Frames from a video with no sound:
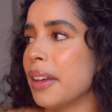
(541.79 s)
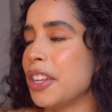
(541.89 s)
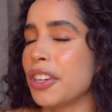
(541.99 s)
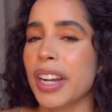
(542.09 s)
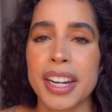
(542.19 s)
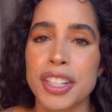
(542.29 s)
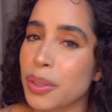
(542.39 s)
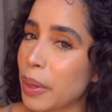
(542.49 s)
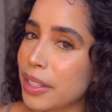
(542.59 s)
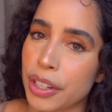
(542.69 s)
then you're kind of
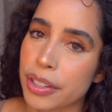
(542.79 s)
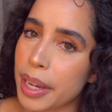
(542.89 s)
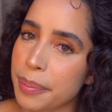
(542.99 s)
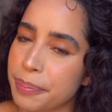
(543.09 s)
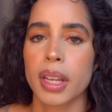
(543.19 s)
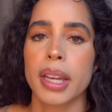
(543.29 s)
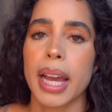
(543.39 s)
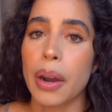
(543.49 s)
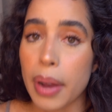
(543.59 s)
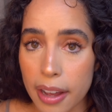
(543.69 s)
just wasting your time.
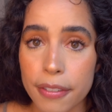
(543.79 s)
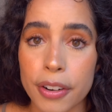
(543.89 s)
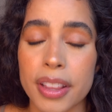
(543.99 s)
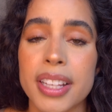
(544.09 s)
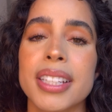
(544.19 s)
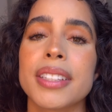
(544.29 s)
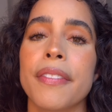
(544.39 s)
However, this is